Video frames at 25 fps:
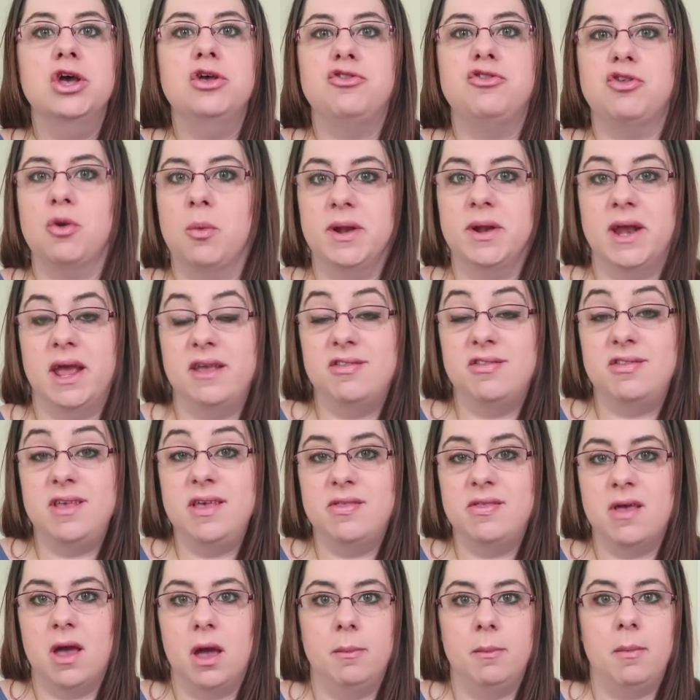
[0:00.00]
So when I
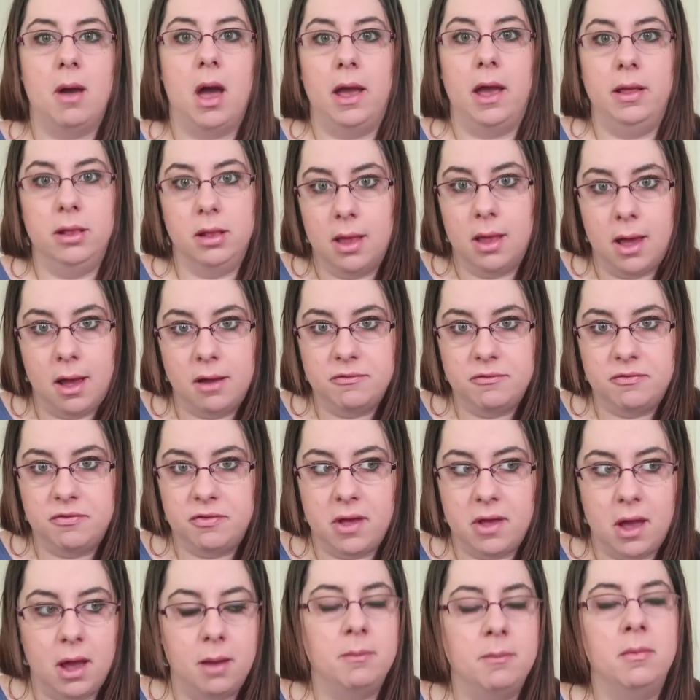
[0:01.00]
see them, I love
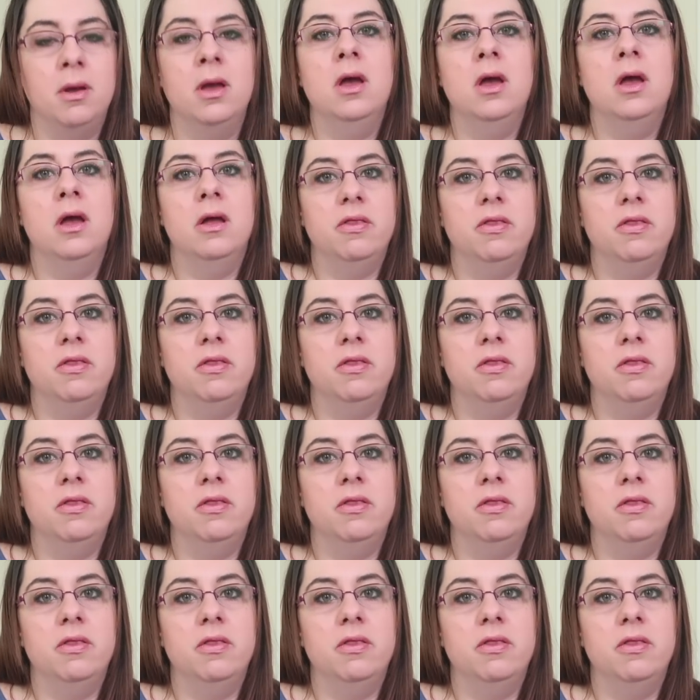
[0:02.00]
them.